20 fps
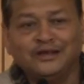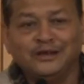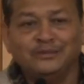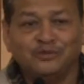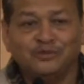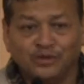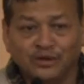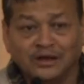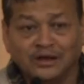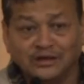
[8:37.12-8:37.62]

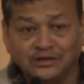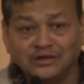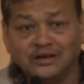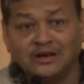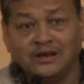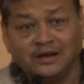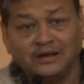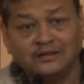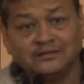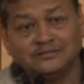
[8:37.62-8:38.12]
keep doing
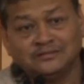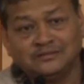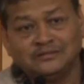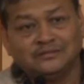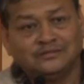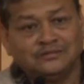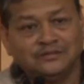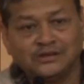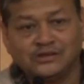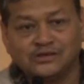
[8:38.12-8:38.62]
engineering,
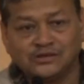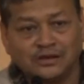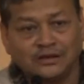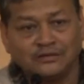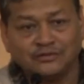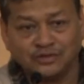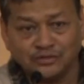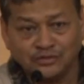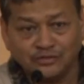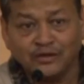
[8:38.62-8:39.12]
which
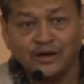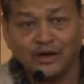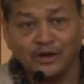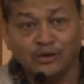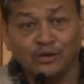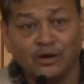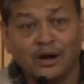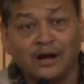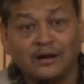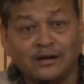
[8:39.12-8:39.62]
I wasn't very
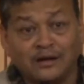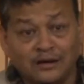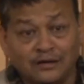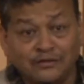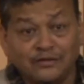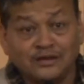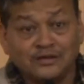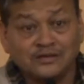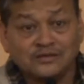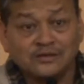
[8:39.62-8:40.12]
good at
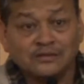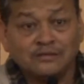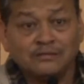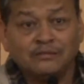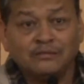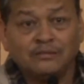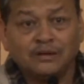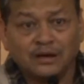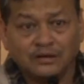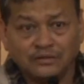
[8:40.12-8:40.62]
anyways,
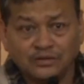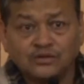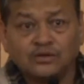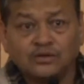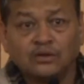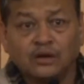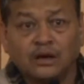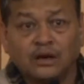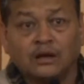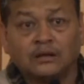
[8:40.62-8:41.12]
but I was
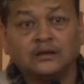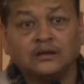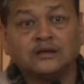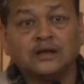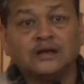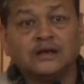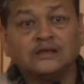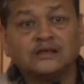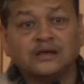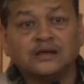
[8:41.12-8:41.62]
good at other
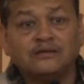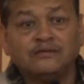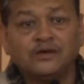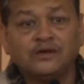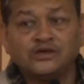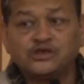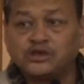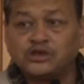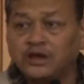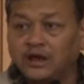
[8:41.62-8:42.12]
things and
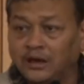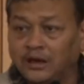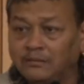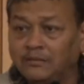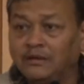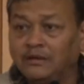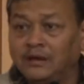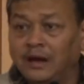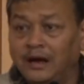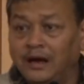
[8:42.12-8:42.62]
which
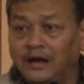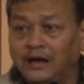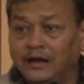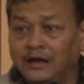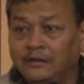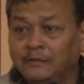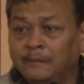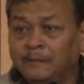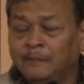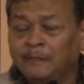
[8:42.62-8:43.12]
came
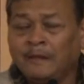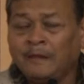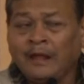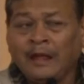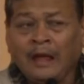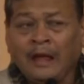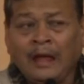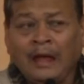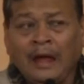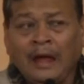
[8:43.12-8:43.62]
handy.
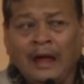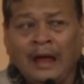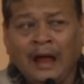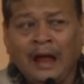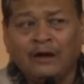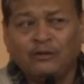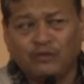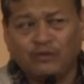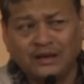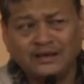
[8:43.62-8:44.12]

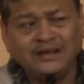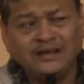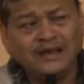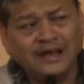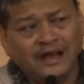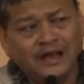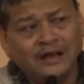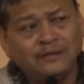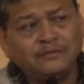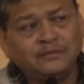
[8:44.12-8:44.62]
And one
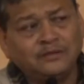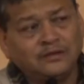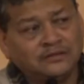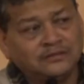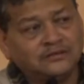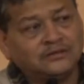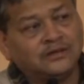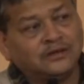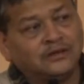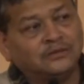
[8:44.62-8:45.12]
thing helped
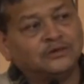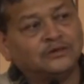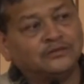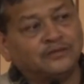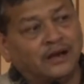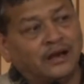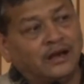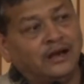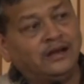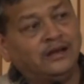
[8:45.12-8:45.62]
in terms of
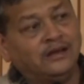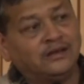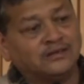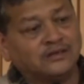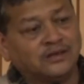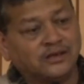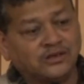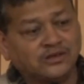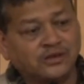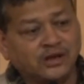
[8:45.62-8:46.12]
IIT
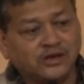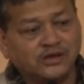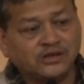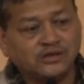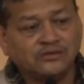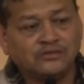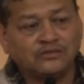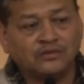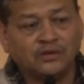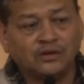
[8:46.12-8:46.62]
as an
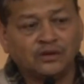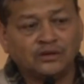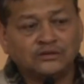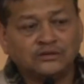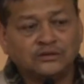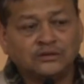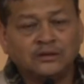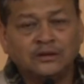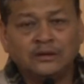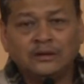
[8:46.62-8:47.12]
education
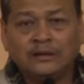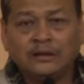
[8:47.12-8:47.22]
was,